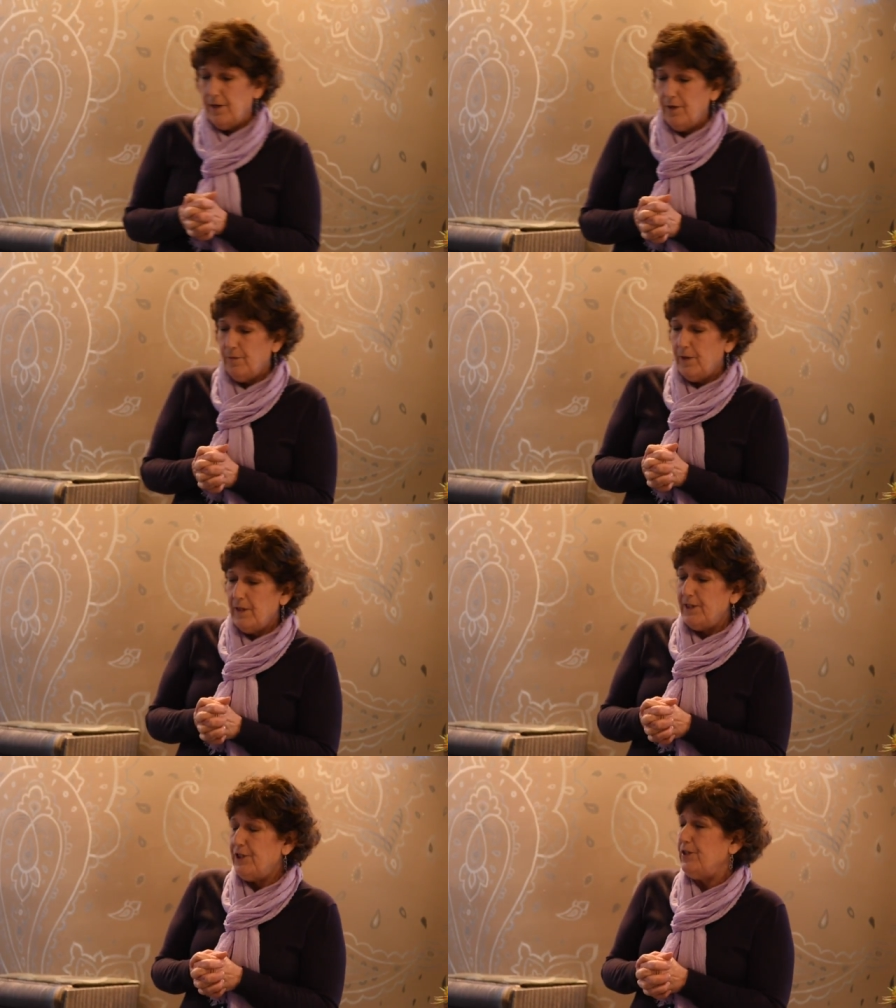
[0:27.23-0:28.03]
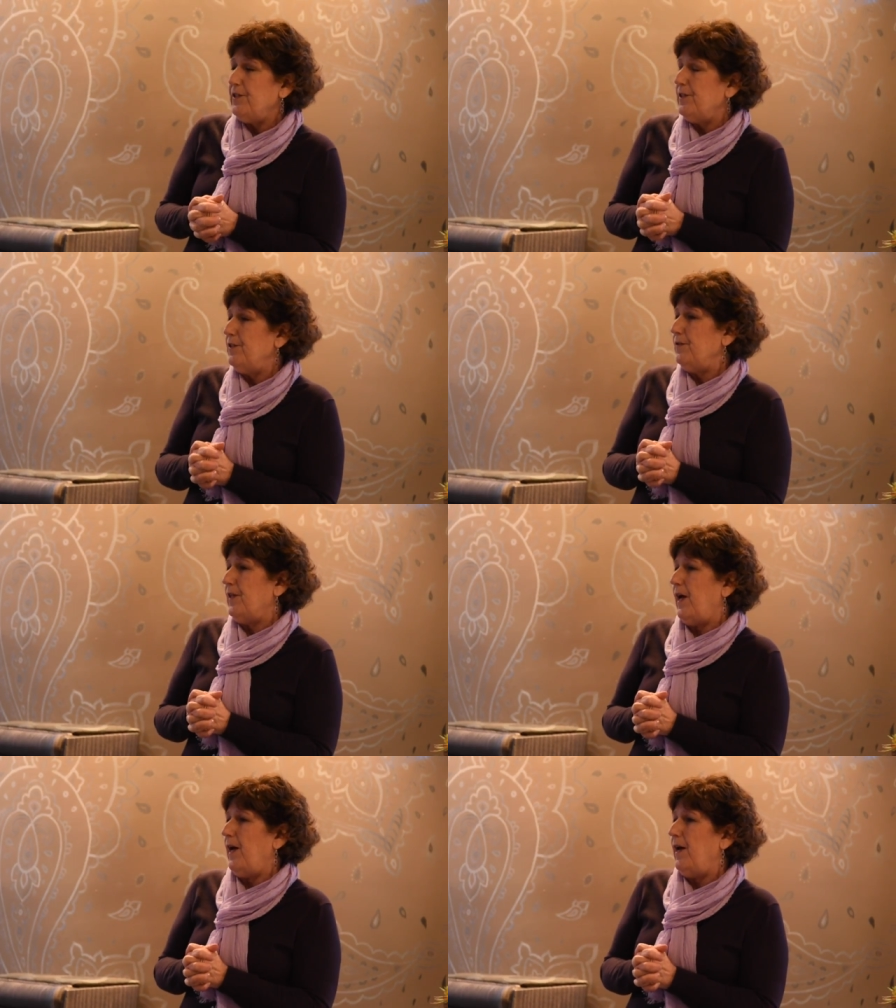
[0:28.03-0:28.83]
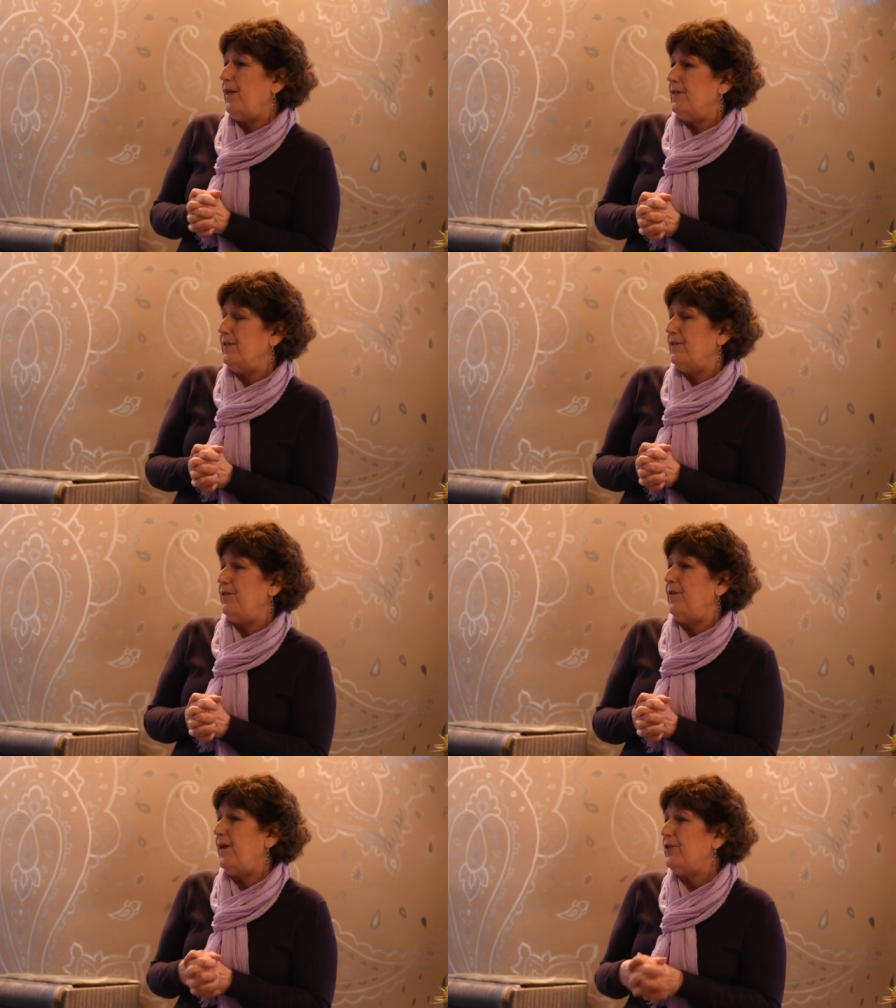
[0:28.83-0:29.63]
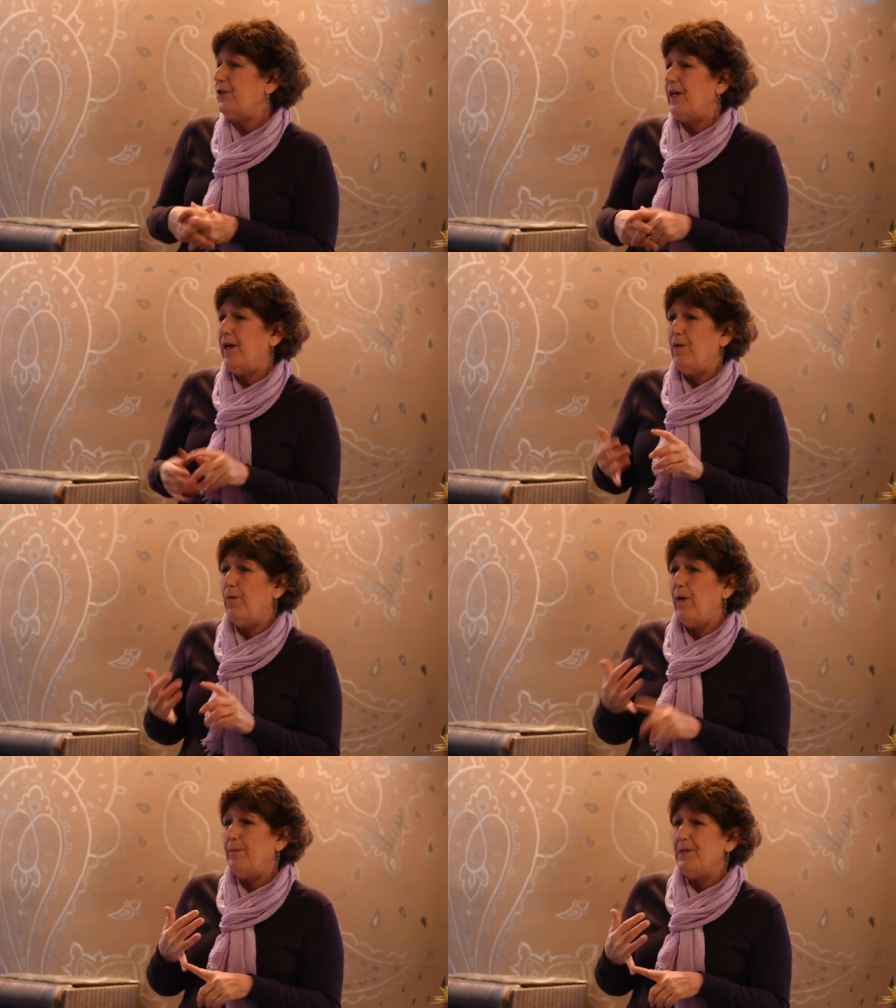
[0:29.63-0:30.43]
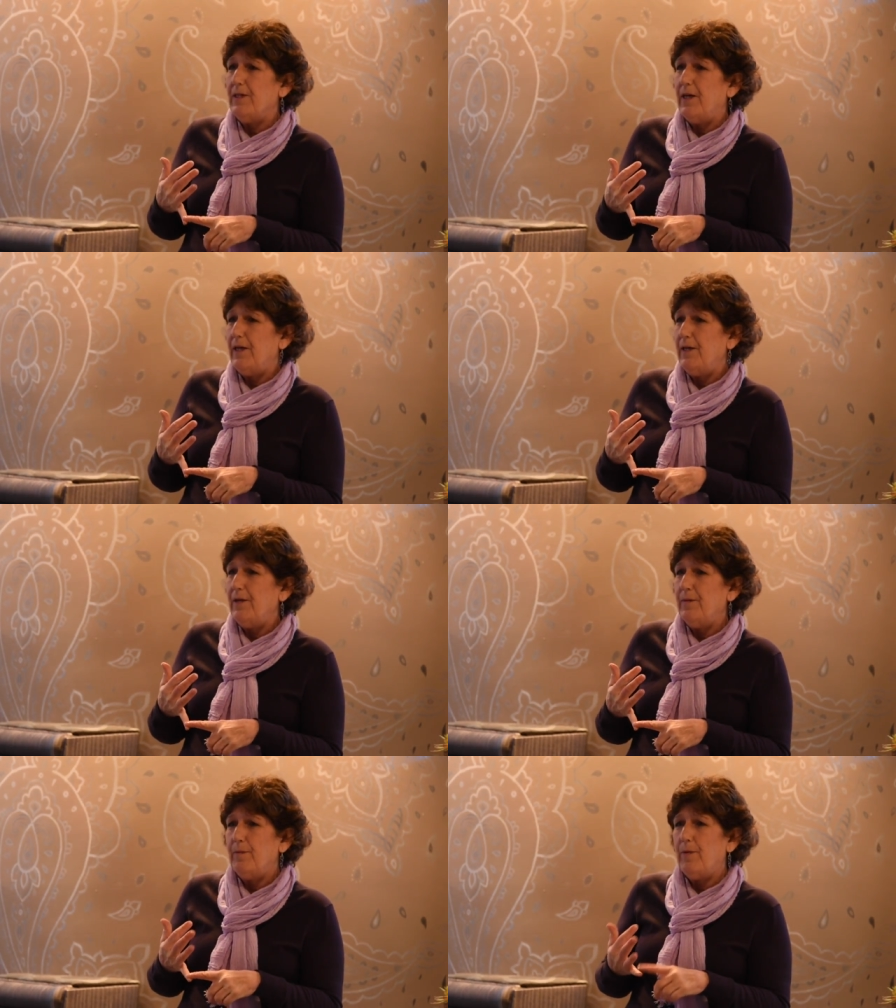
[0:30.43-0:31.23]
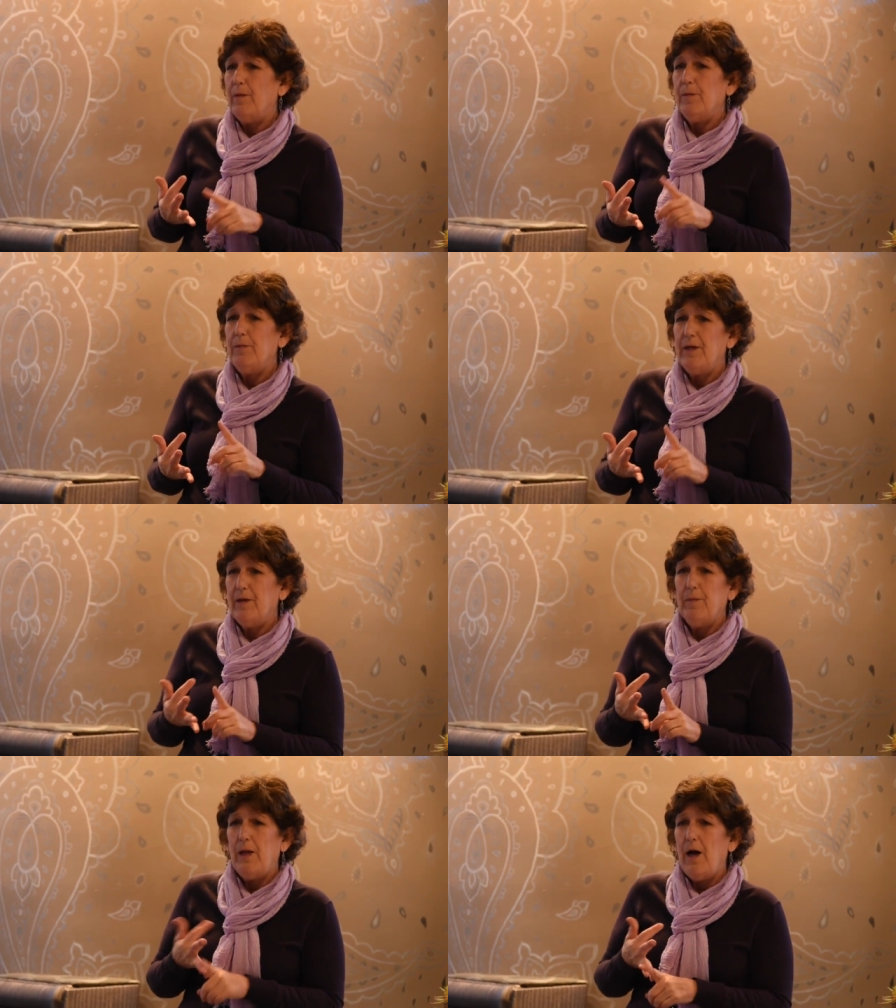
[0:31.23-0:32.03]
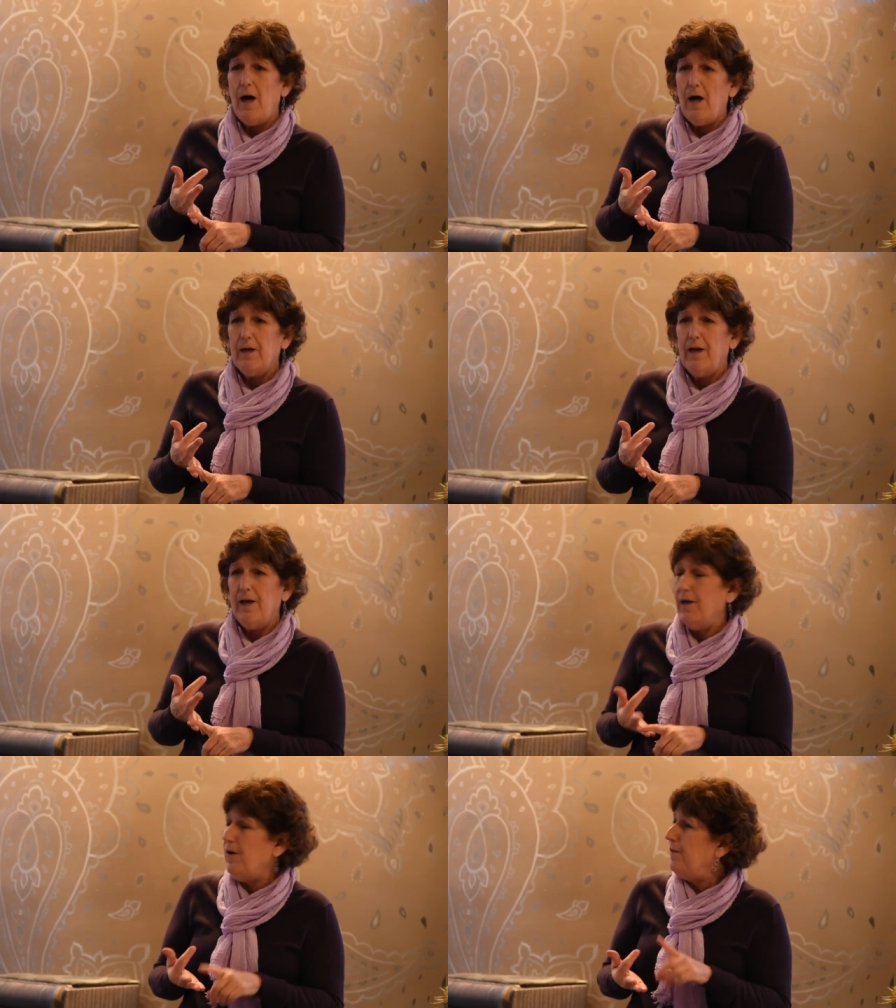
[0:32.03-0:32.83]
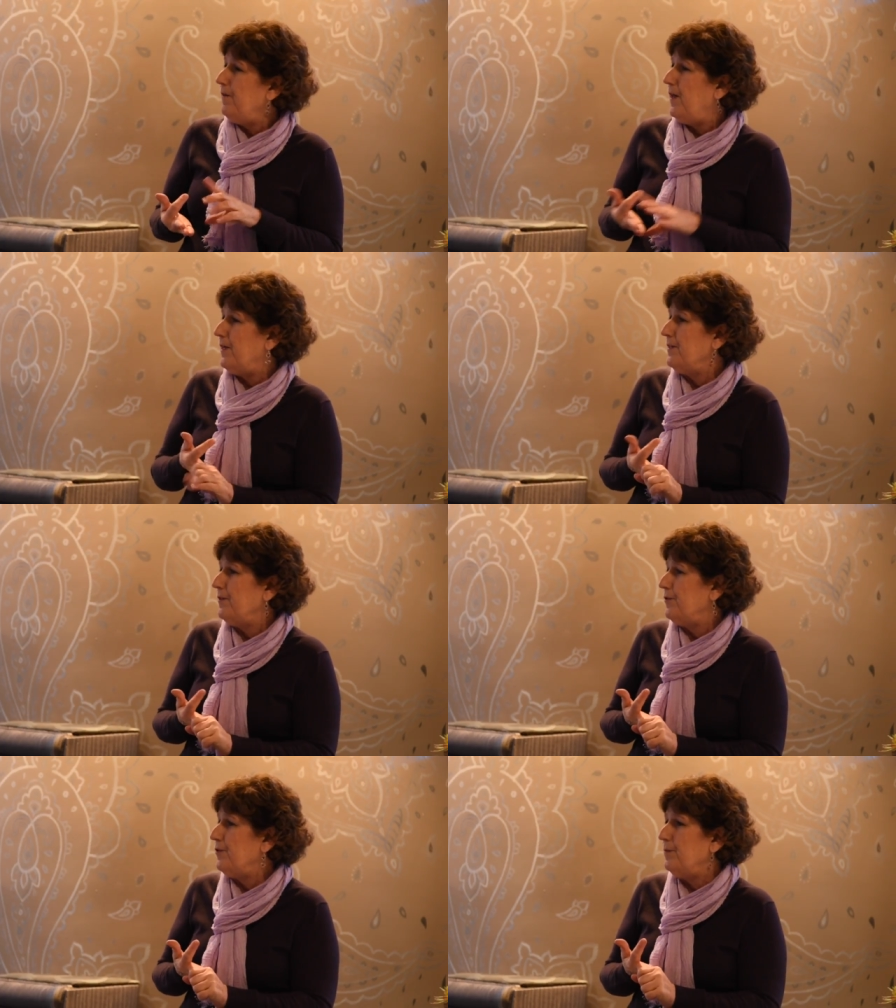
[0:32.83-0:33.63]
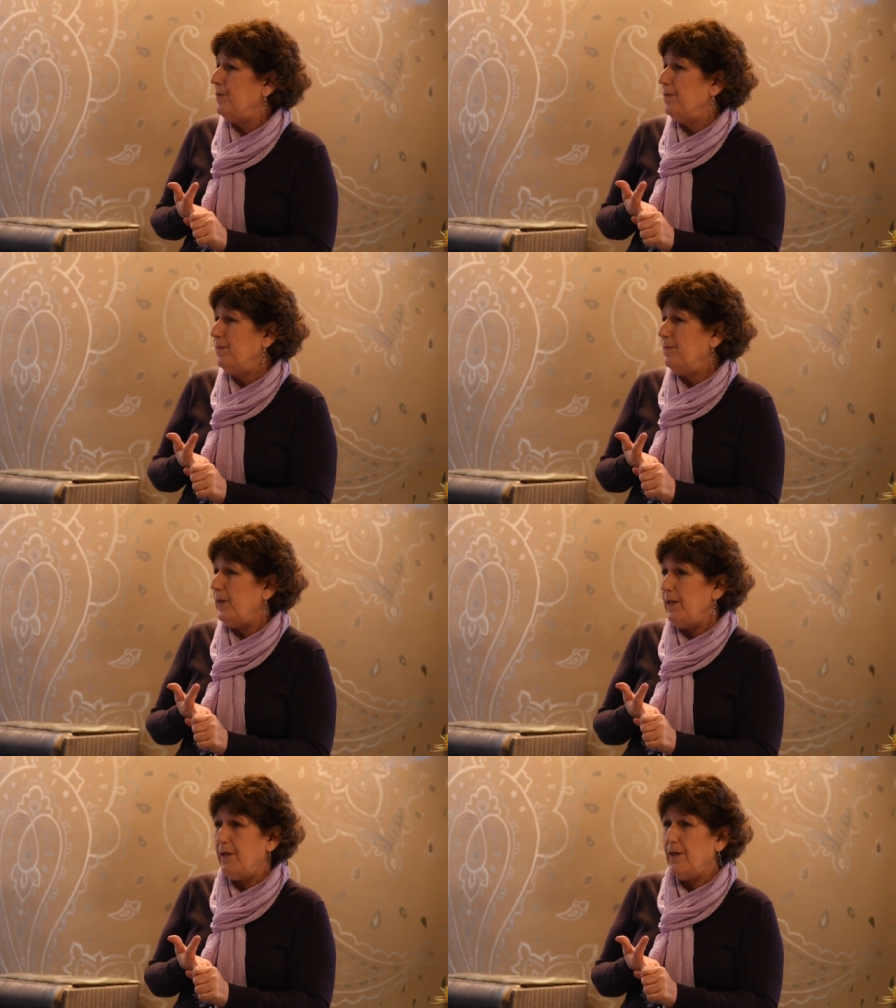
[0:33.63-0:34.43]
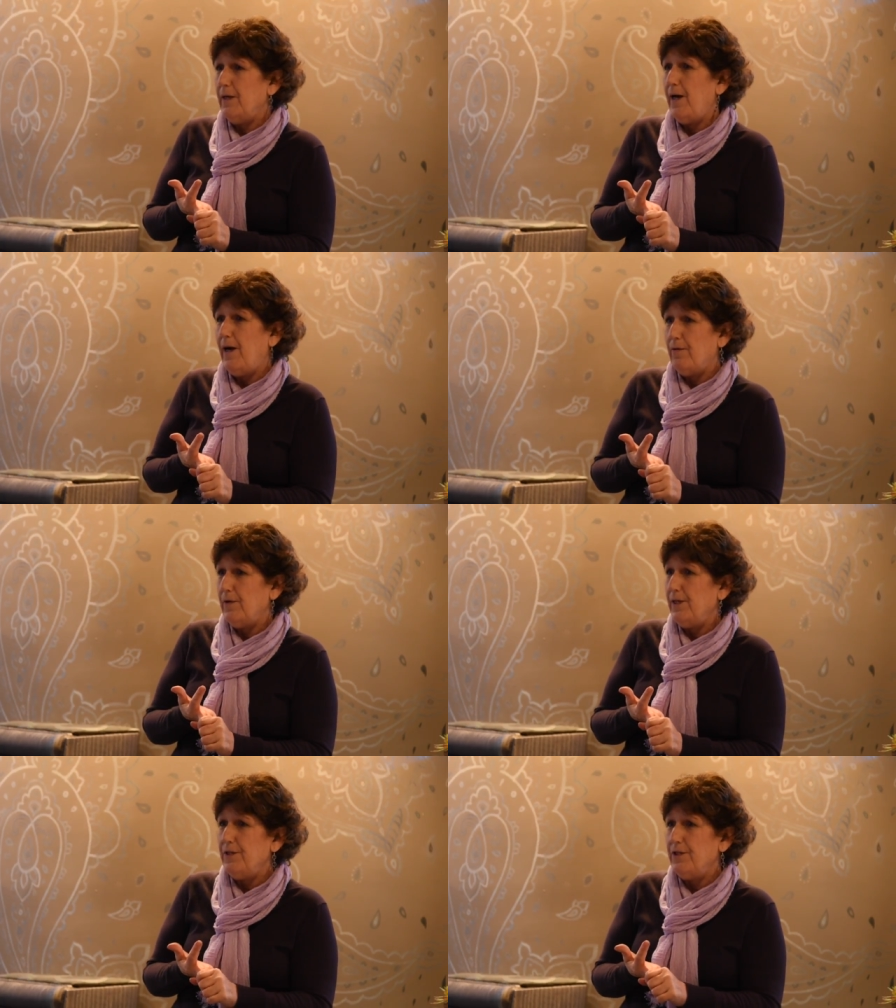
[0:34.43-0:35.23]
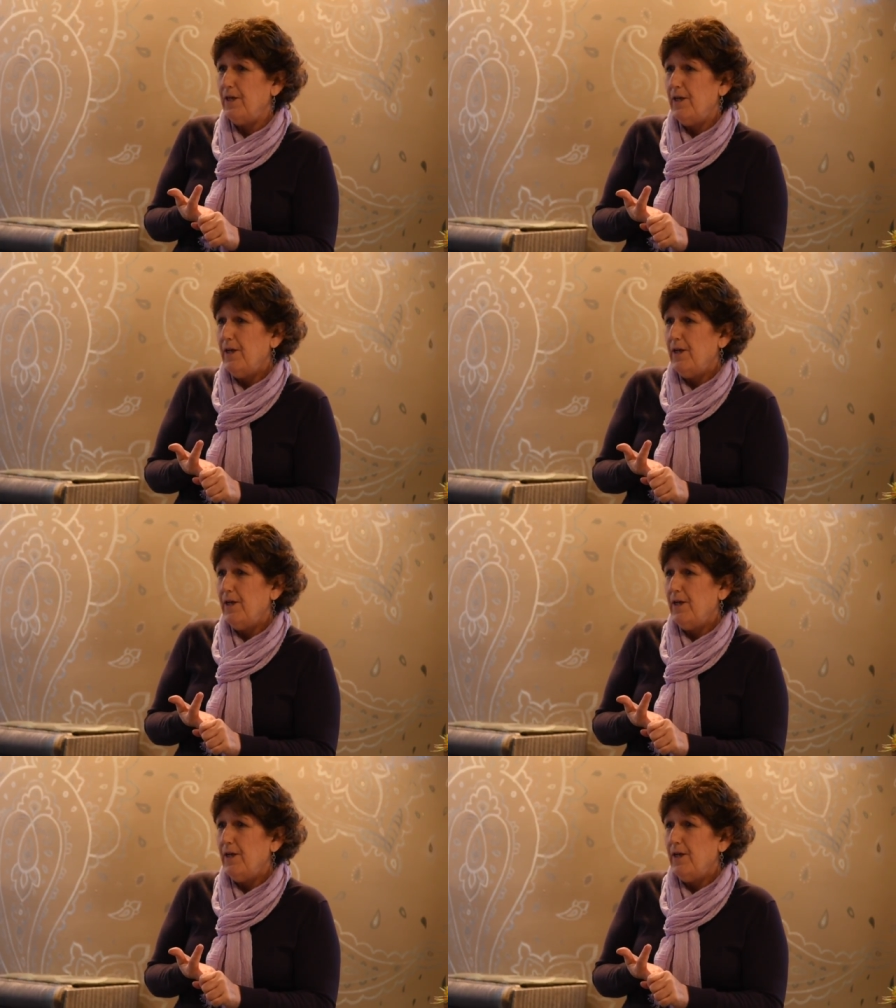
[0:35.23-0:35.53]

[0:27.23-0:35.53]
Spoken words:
you really shouldn't do that until you've actually got a website, probably a blog, and an awful lot of social media outreach.